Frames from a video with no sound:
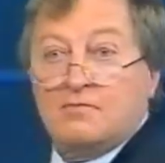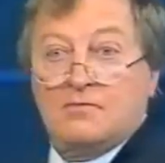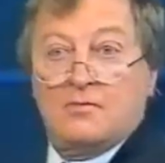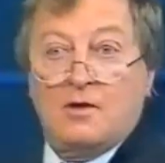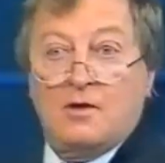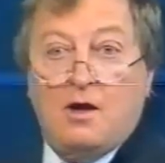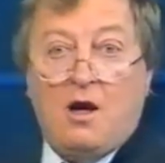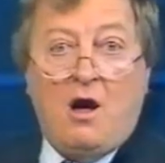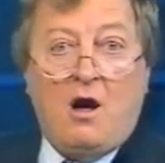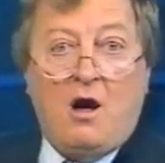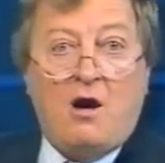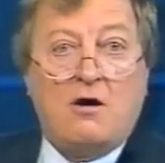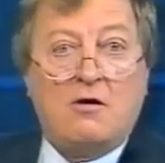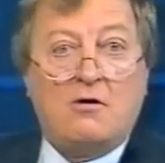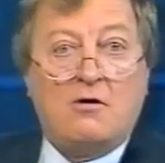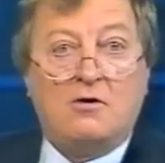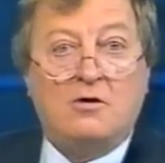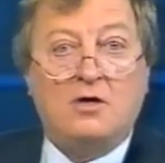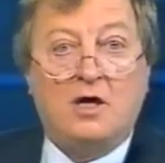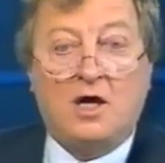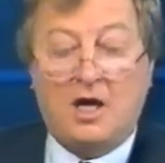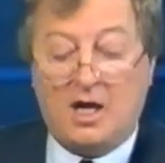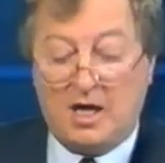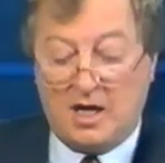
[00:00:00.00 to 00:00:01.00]
how you
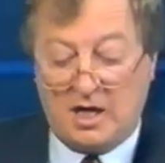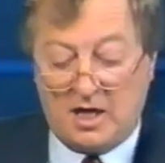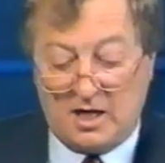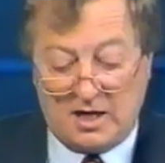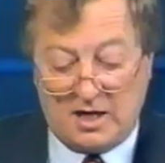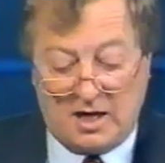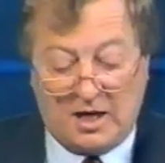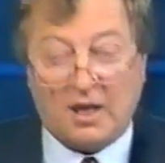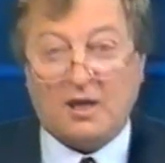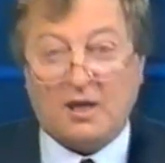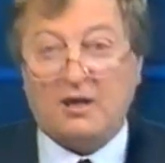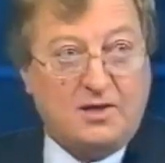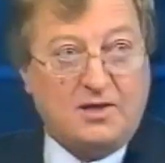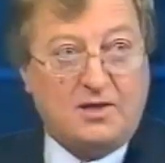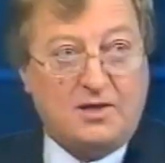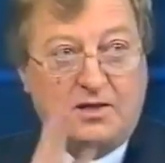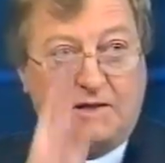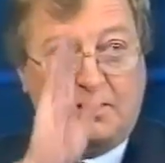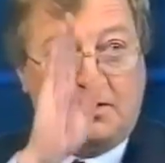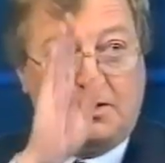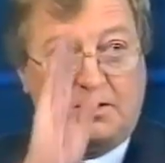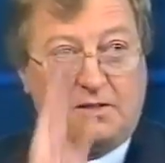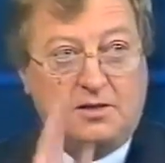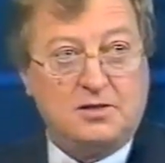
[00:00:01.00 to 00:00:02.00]
shouldn't do it on
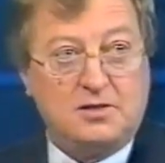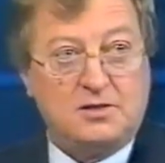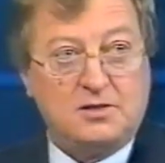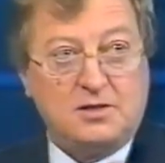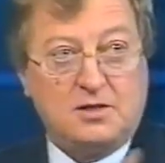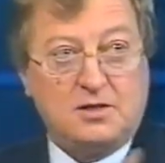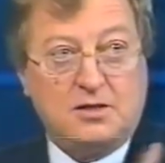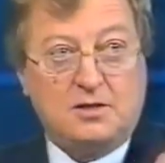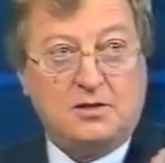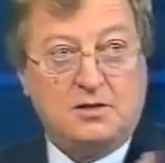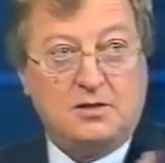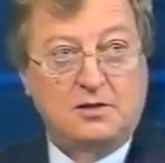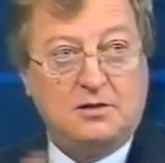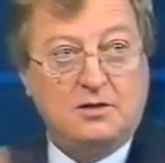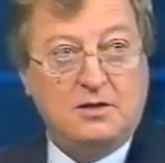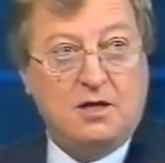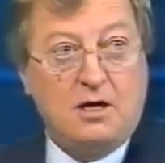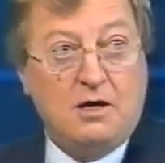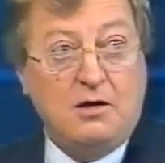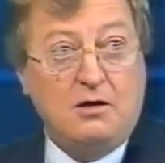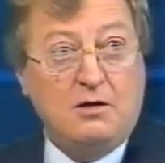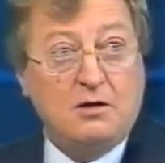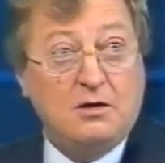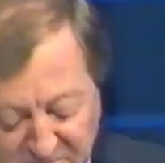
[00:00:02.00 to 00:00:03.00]
11
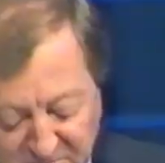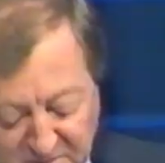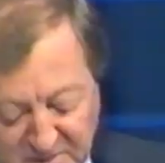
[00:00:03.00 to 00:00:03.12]
a.m.